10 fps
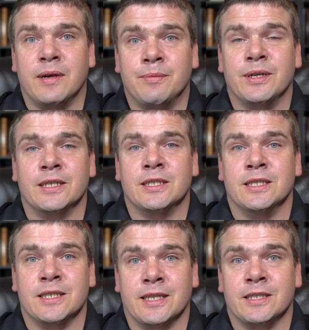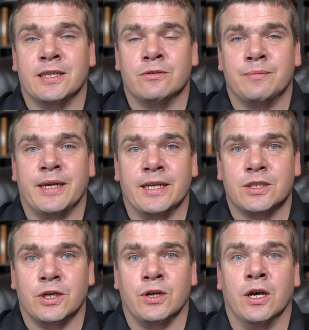my prediction is that the central
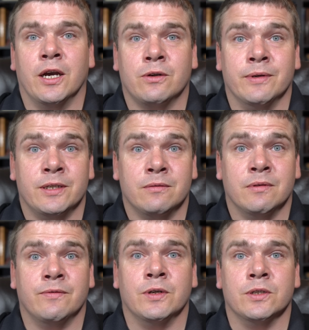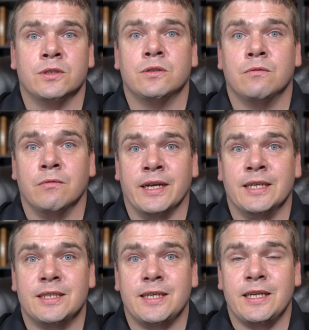banks are not going to reverse
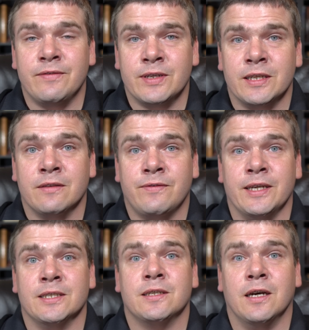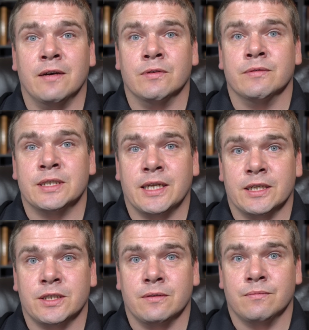rates even in the face of a
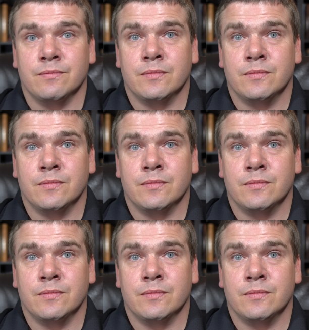recession.